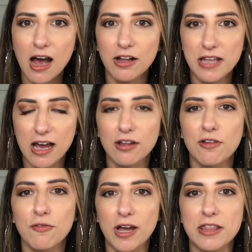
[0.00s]
on how
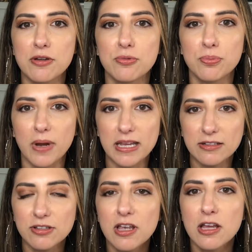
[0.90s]
to find the
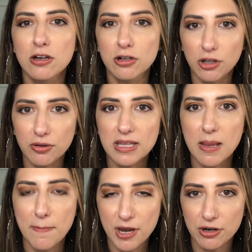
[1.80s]
right clothing
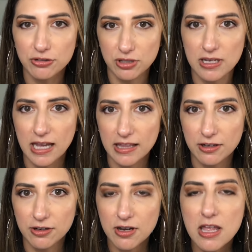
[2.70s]
and pair it
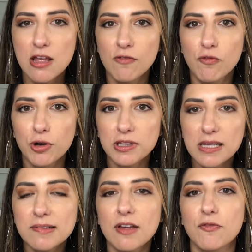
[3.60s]
together for
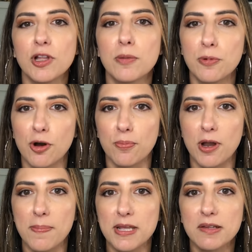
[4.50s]
things that feel
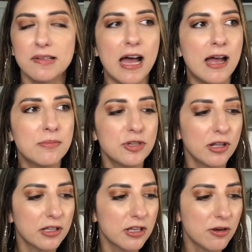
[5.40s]
appropriate. Because I'm
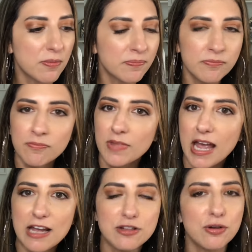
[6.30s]
telling you,
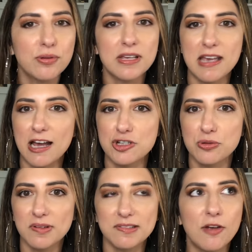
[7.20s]
I know the
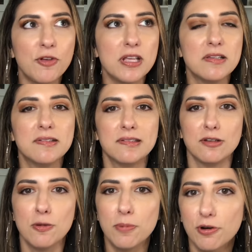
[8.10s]
casual stuff is
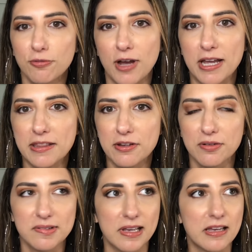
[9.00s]
super fun.
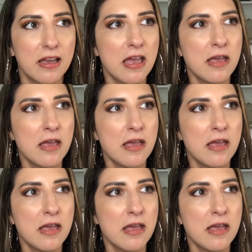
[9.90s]
There's like